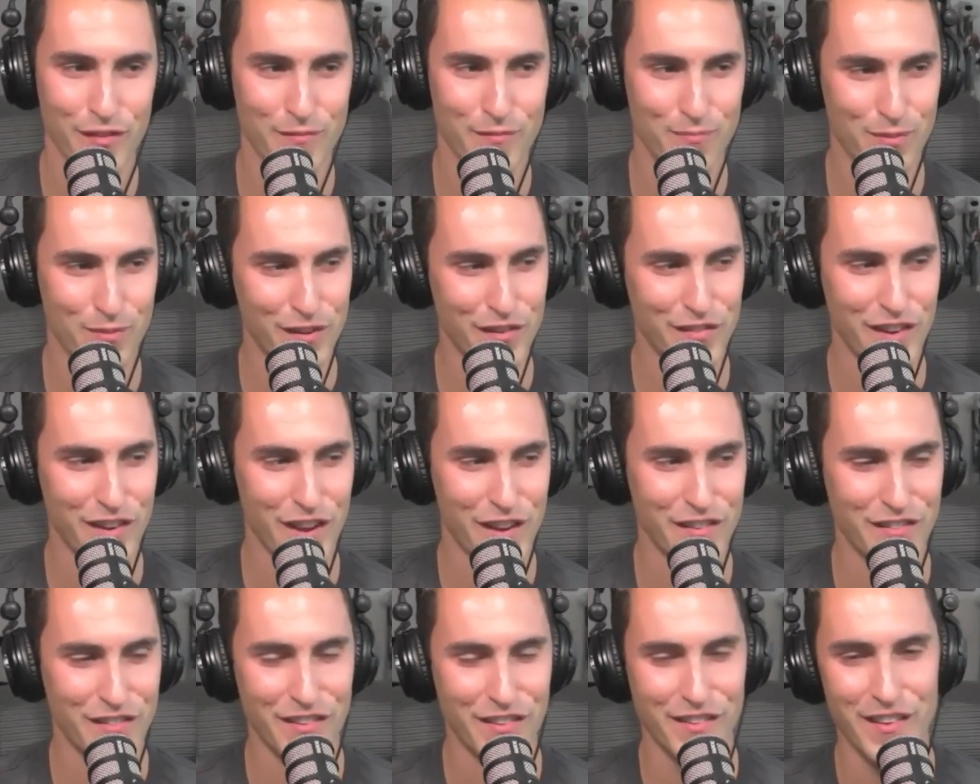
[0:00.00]

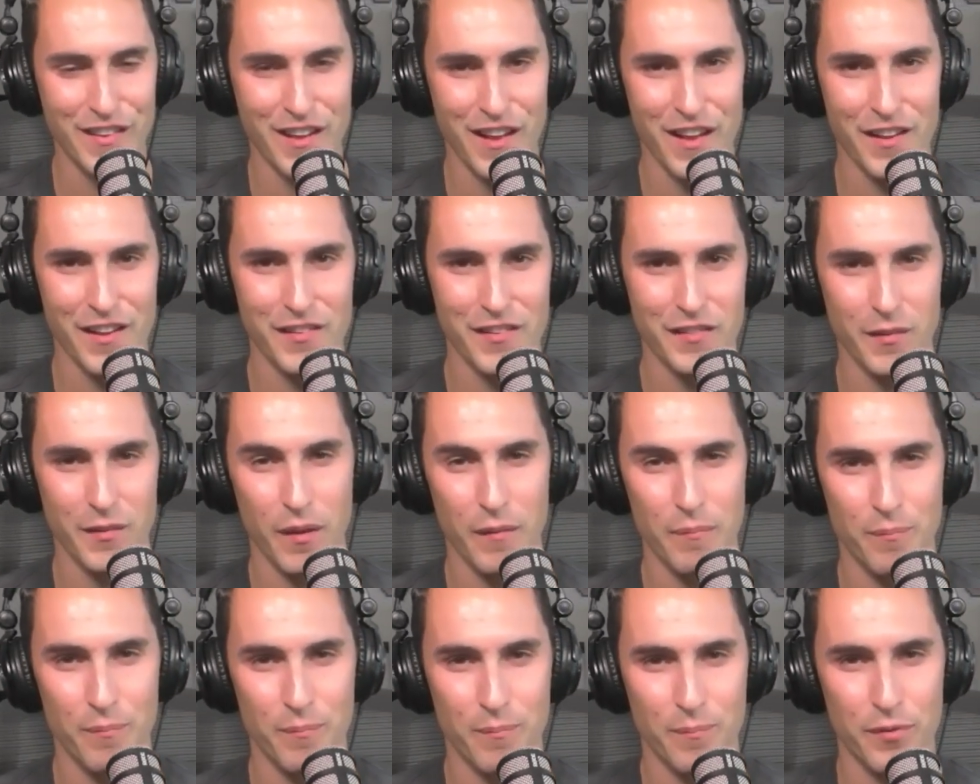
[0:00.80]
appreciate you, son.
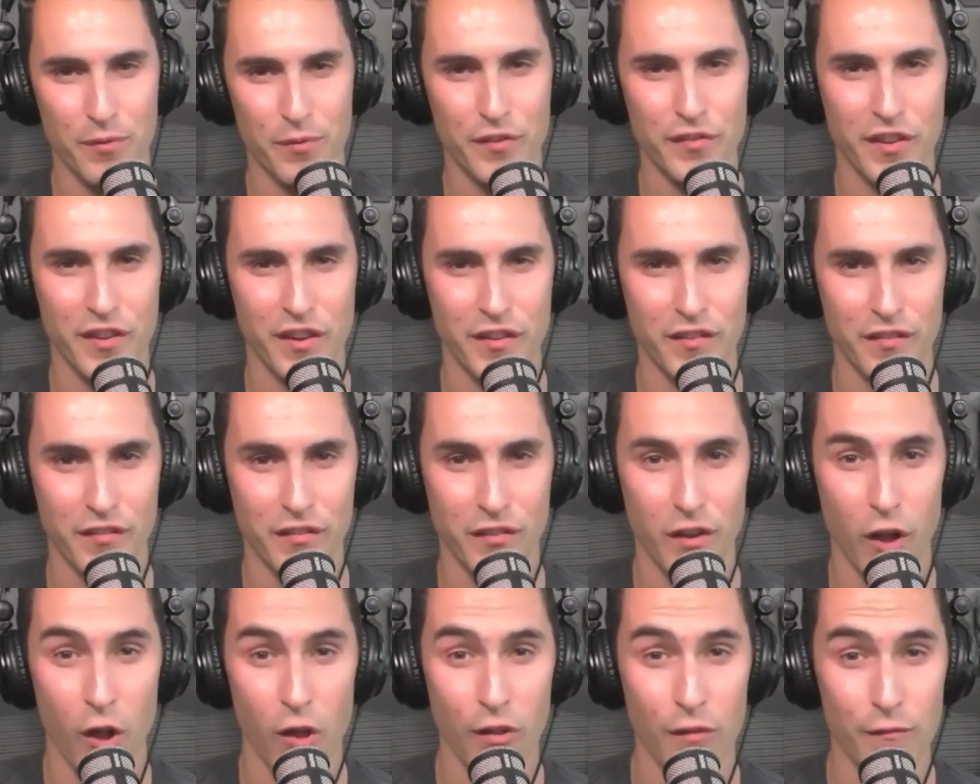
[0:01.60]
appreciate
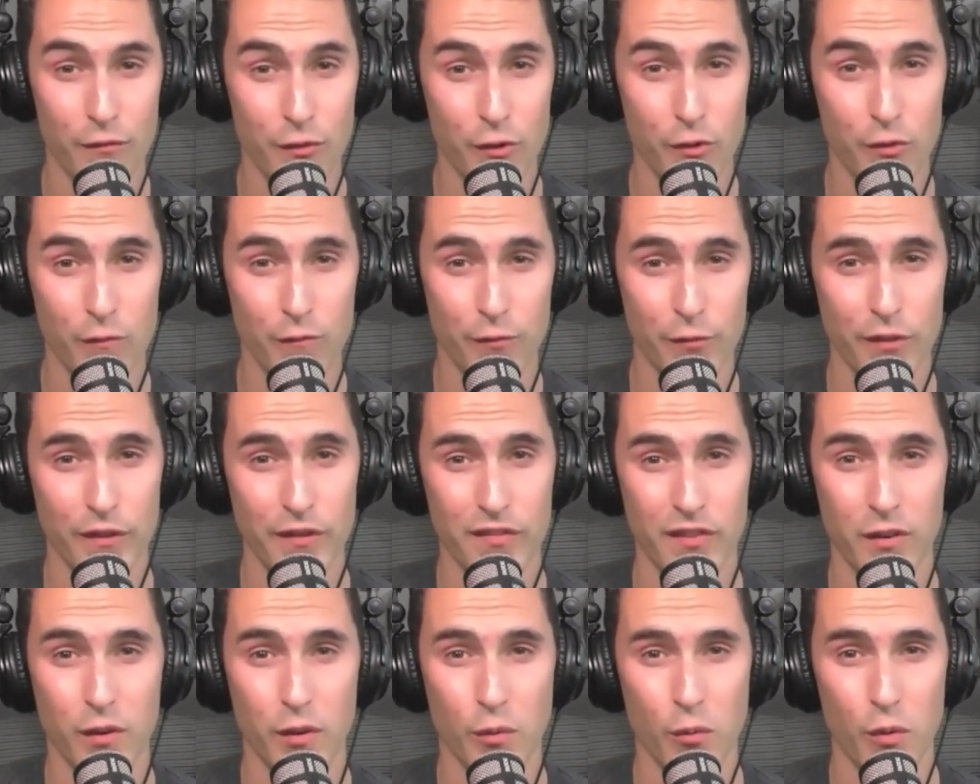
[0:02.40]
all of you for
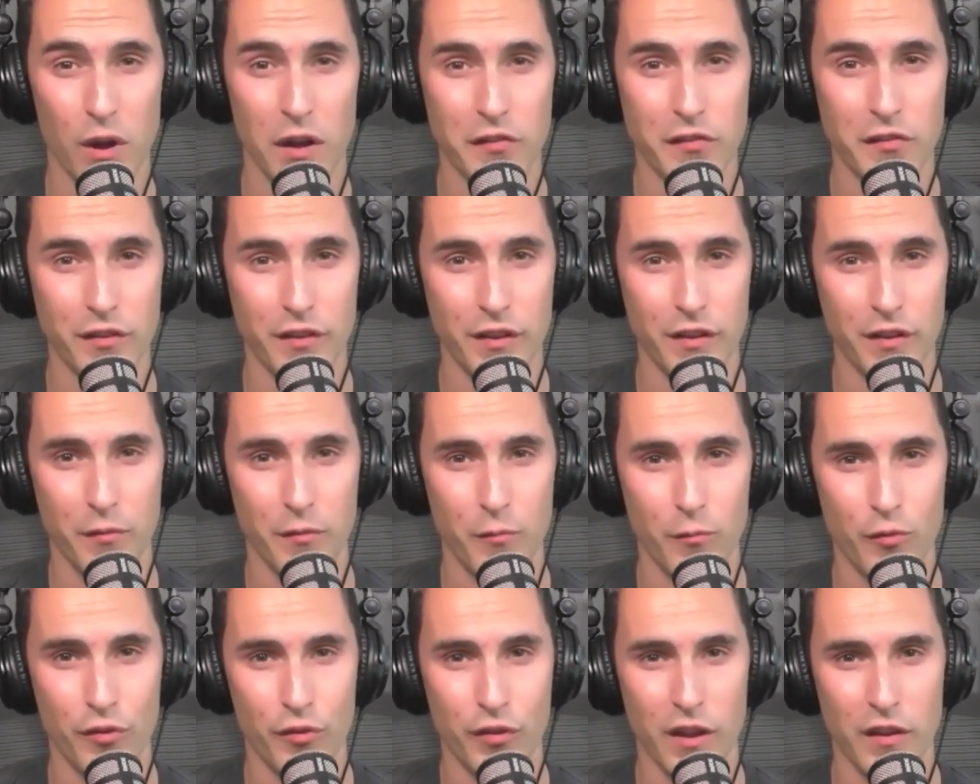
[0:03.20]
listening and watching.
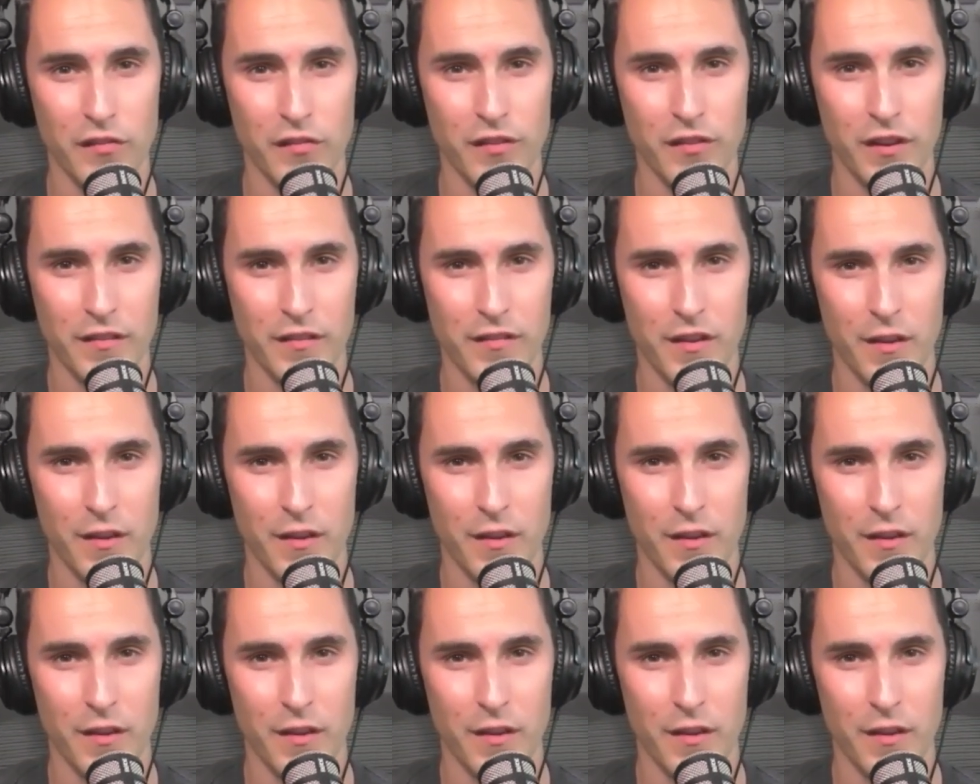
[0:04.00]
We'll catch you next